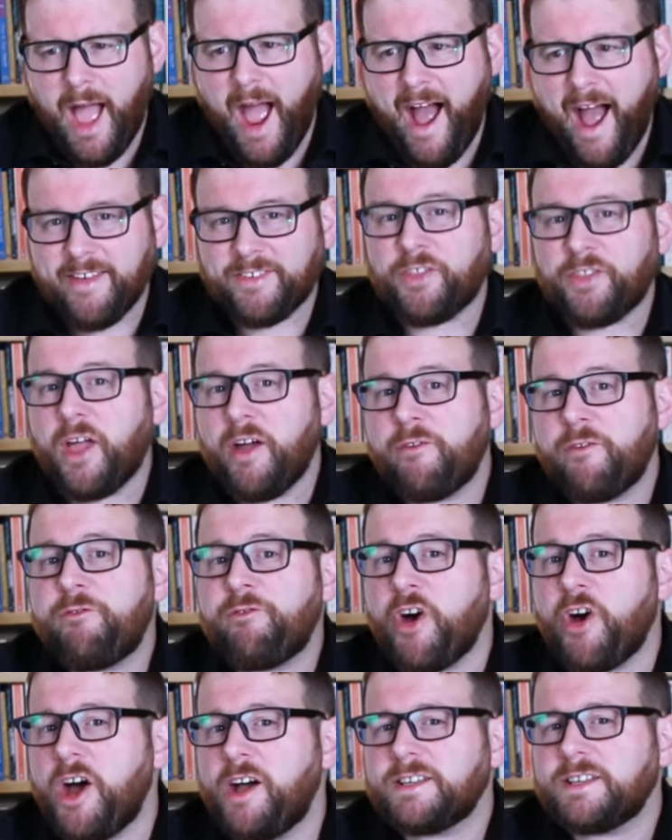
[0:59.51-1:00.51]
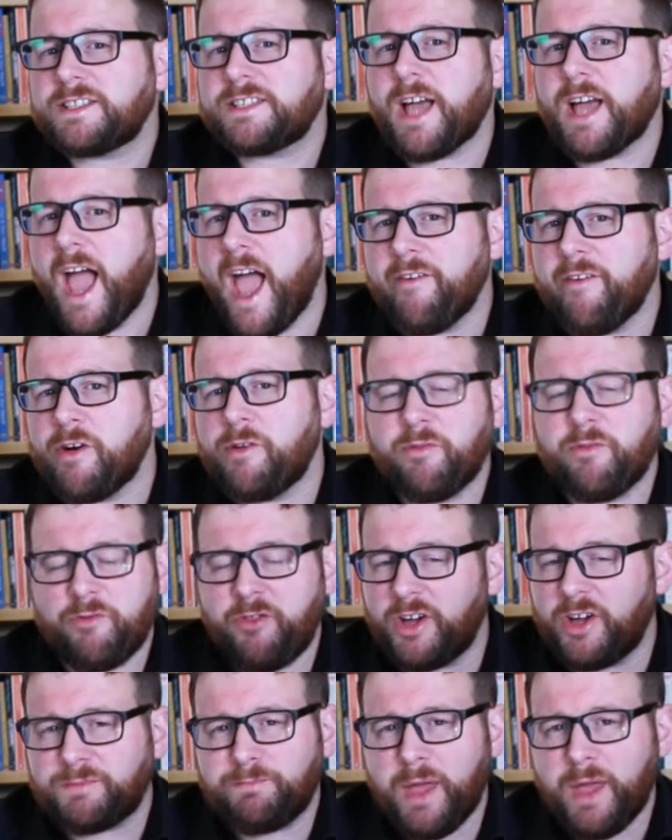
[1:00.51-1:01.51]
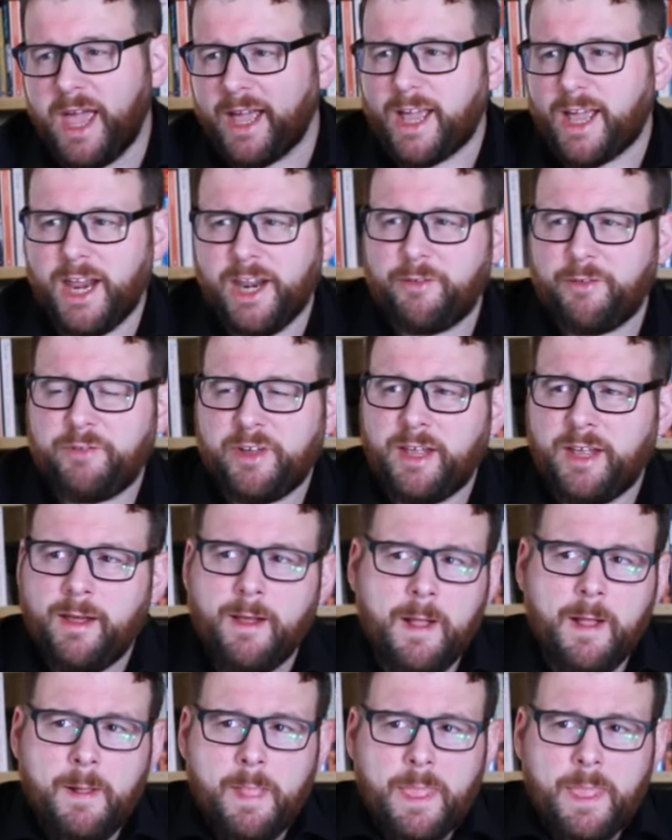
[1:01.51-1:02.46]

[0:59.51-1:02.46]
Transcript: as their first ever first pick. And I think,